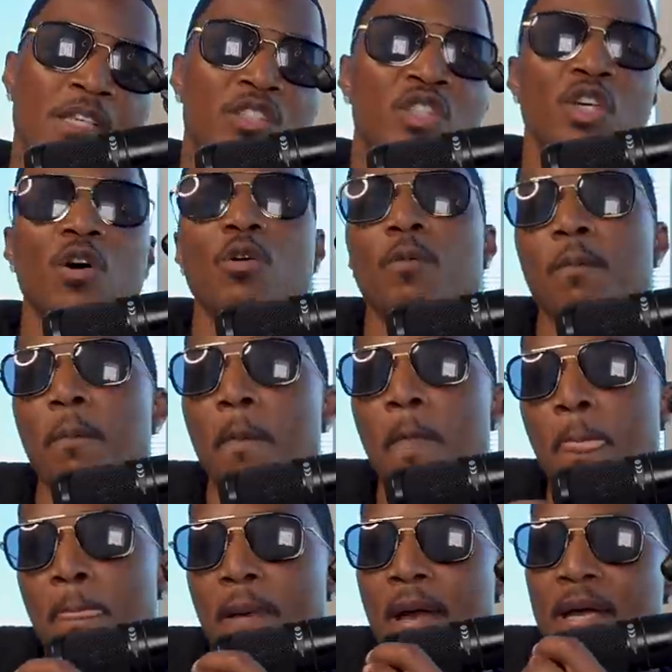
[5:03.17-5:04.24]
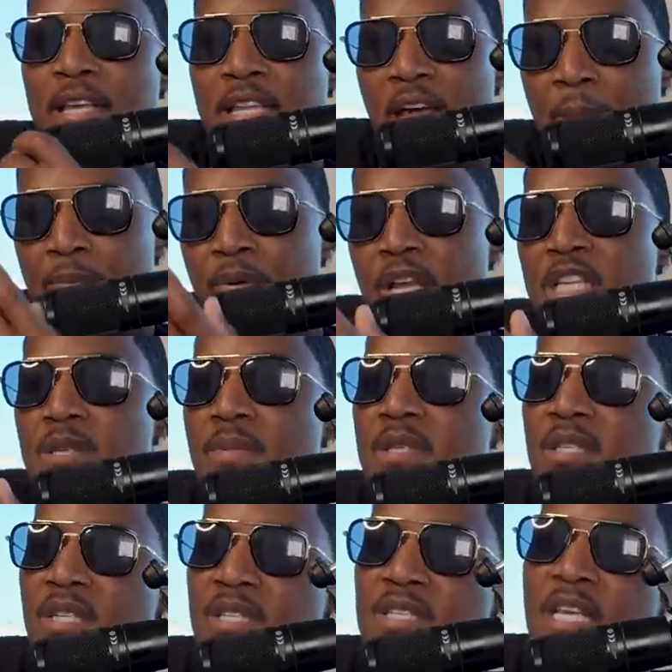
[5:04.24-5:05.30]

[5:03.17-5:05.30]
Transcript: So that brings me to the